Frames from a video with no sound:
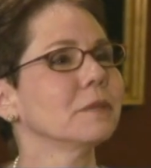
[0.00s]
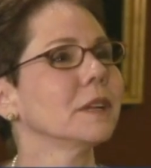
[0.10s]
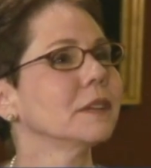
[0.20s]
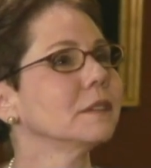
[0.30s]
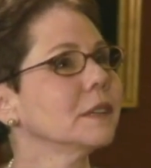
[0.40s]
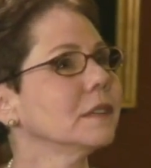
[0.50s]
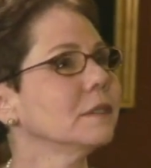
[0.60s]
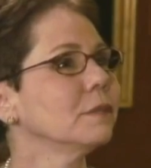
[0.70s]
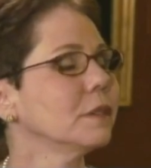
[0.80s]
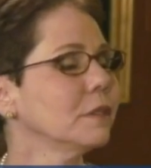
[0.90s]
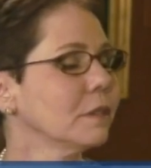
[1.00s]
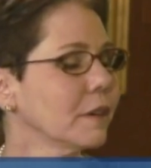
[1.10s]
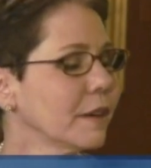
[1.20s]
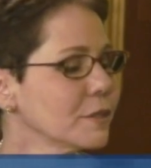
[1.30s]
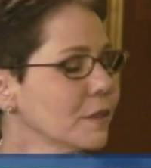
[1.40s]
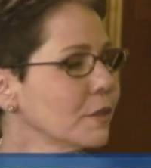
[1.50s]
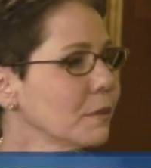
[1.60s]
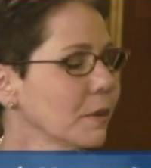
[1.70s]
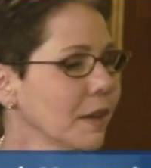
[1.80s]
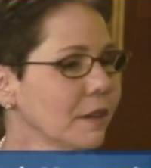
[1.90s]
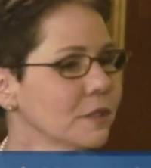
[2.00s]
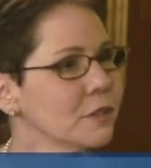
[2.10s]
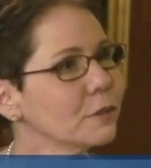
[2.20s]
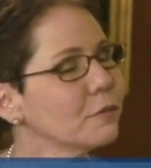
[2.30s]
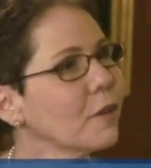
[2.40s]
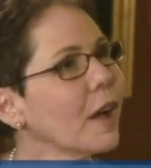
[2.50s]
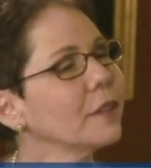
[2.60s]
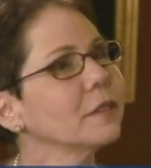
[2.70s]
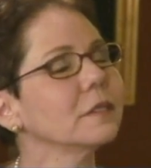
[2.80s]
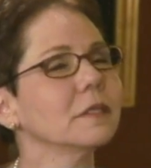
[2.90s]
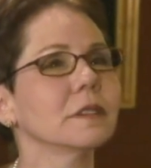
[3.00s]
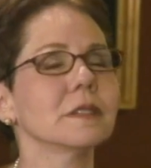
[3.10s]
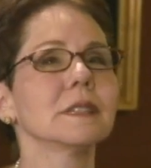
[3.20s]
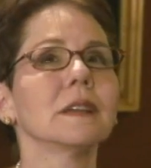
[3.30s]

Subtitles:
When I look at the photographs of your parents, your father looks